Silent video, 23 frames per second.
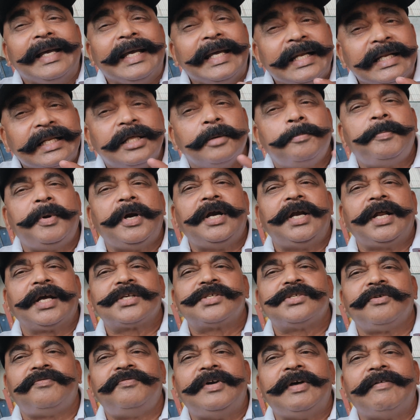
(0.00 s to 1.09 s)
in the
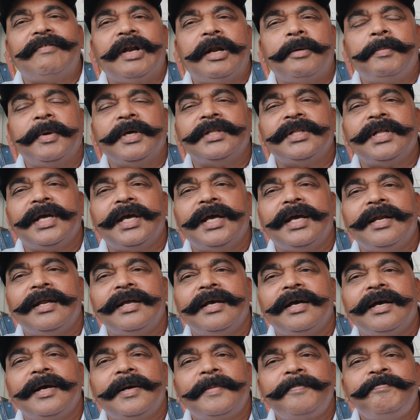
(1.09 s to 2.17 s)
pretext of developing the
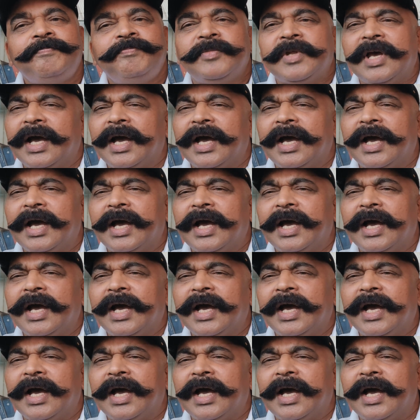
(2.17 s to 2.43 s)
area